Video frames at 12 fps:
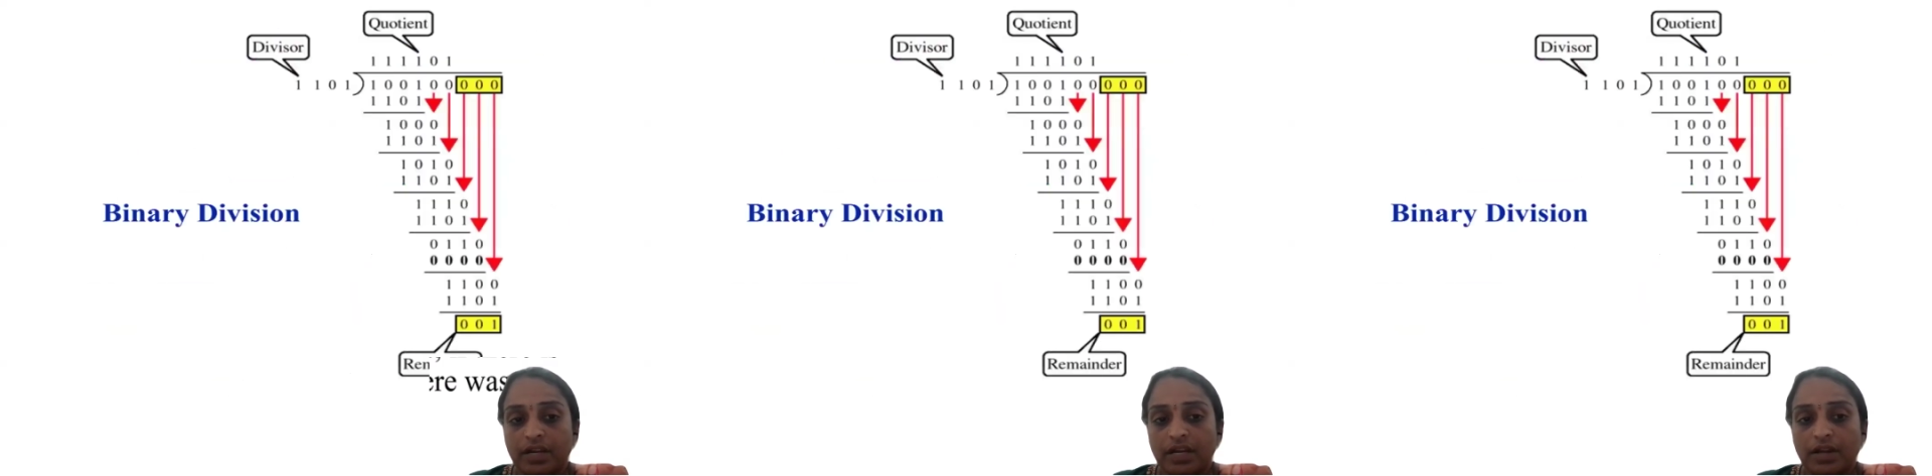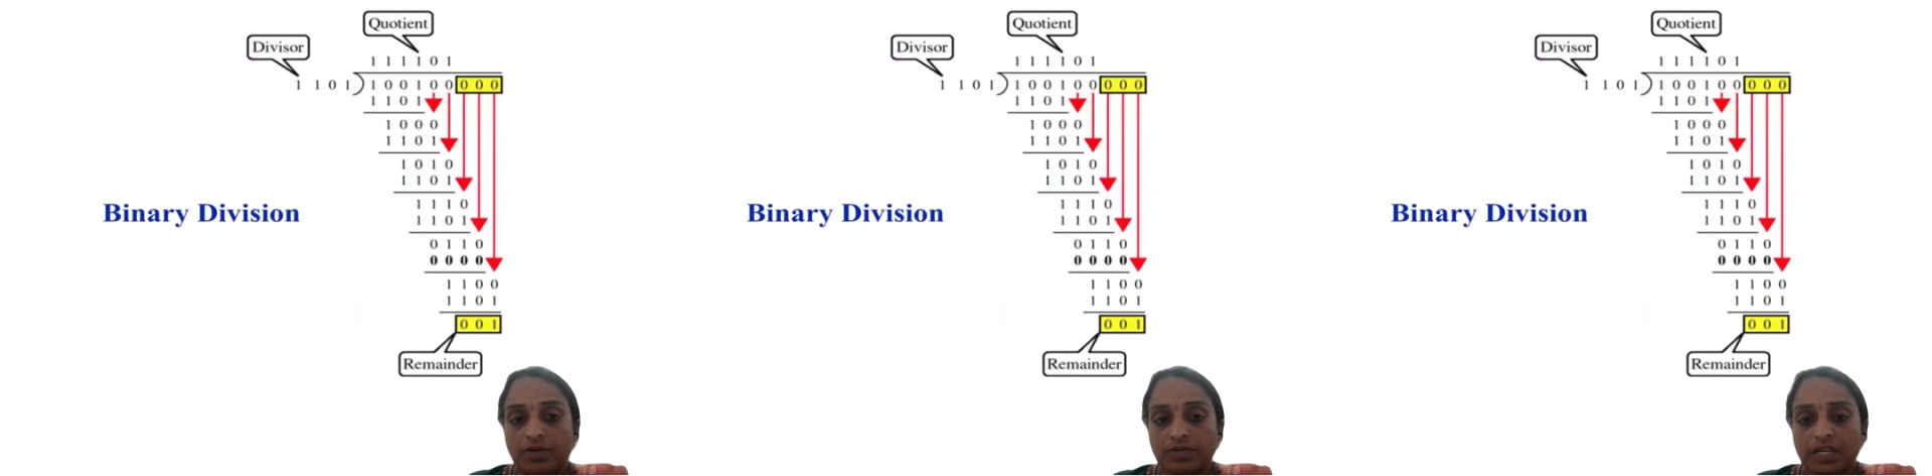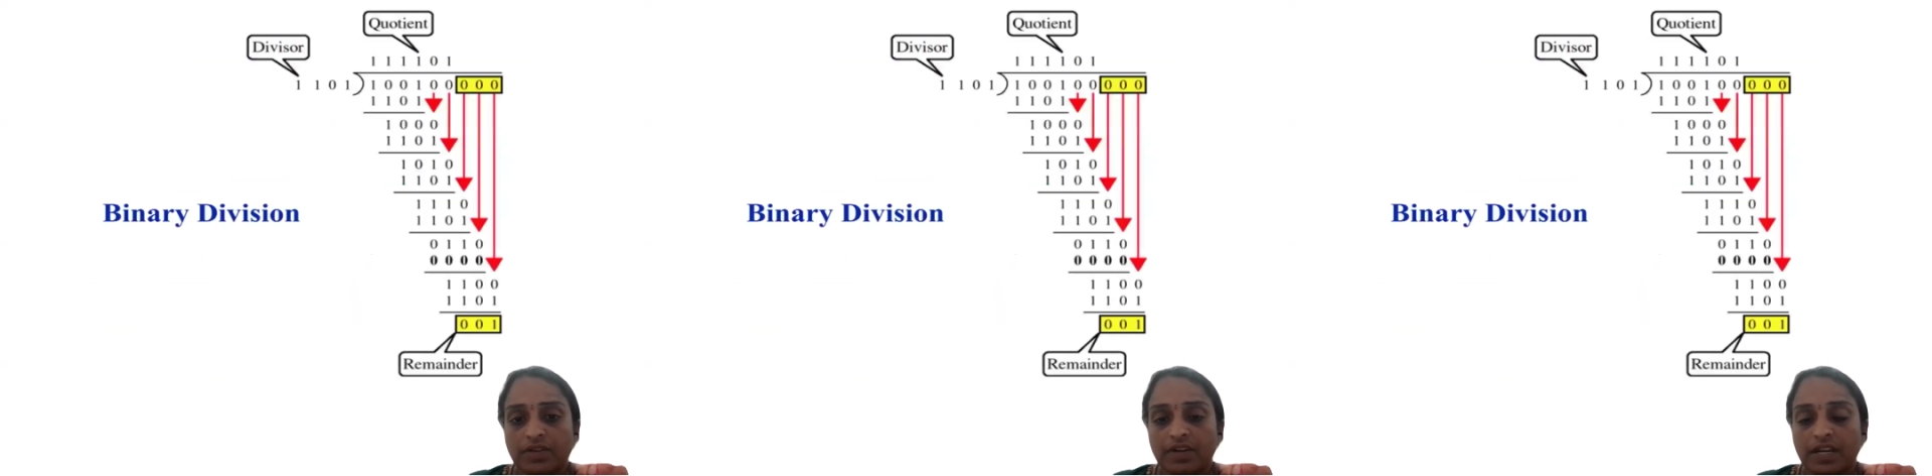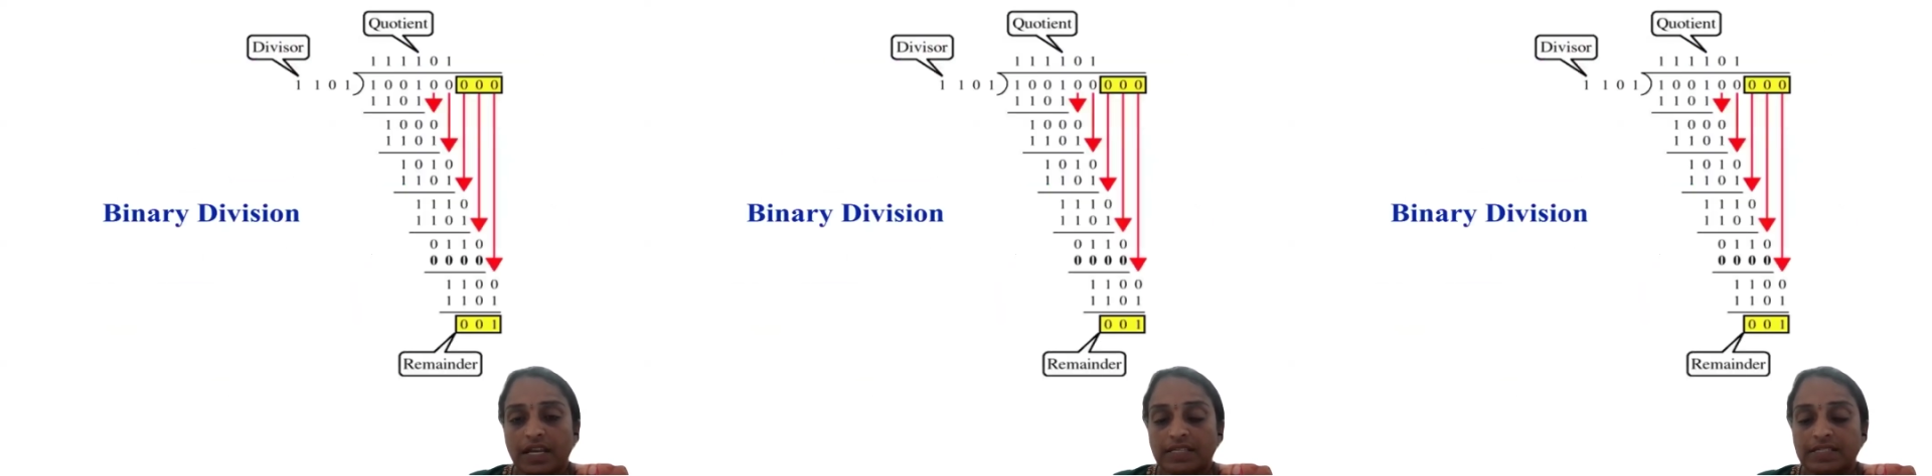Okay, now
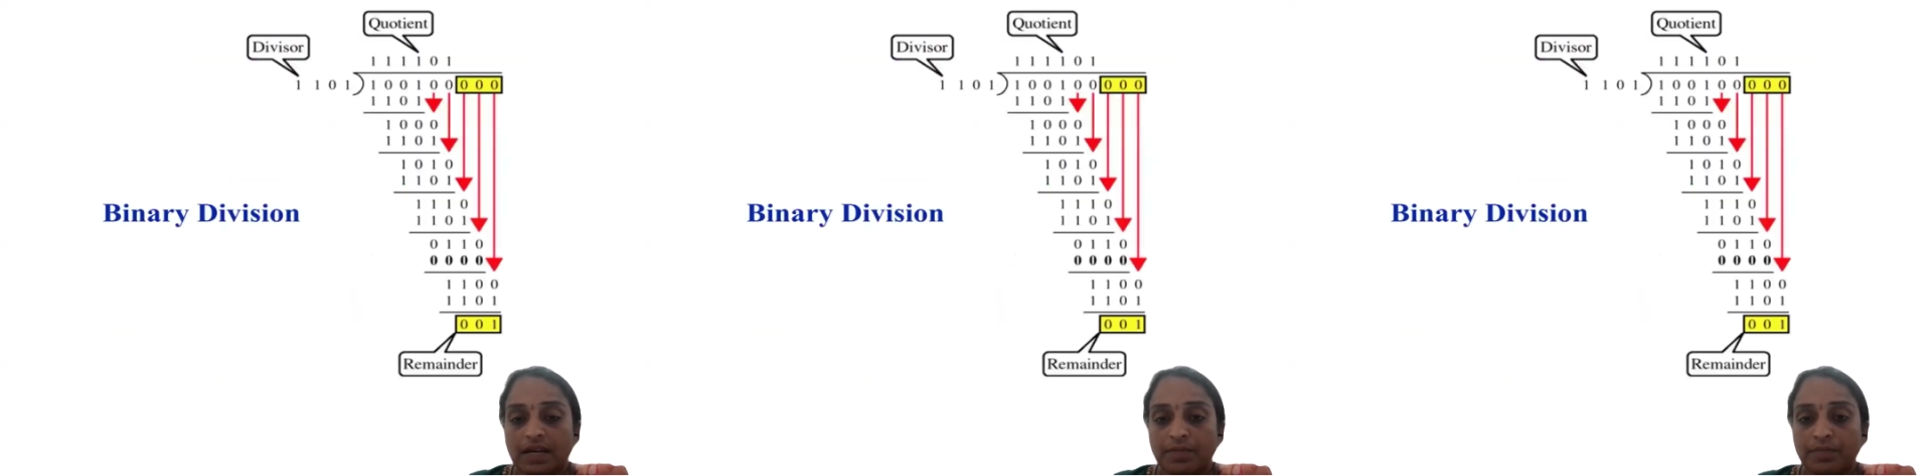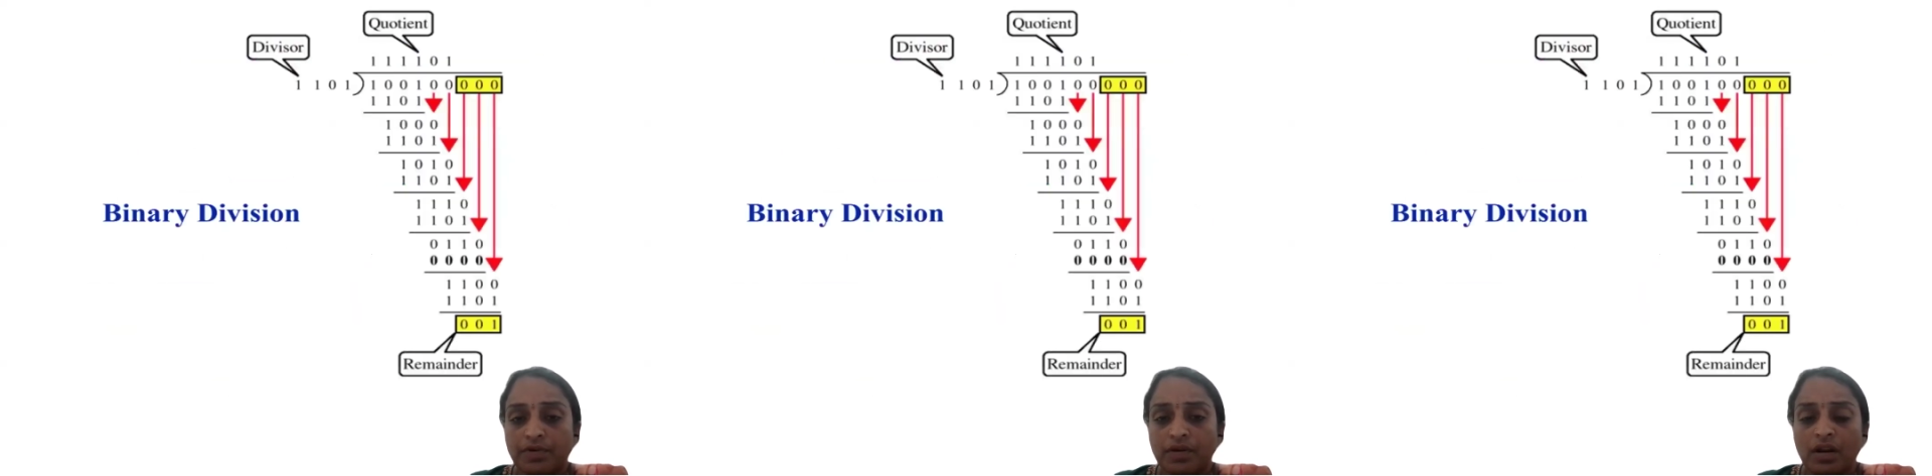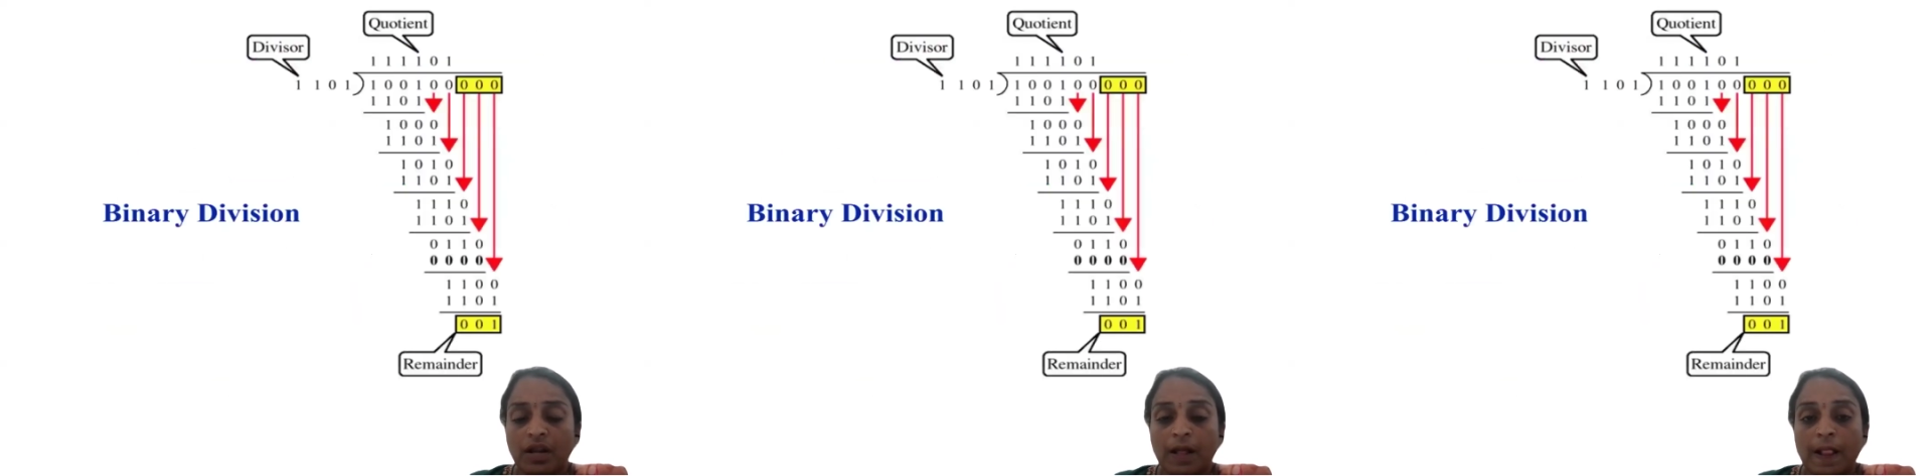see one example.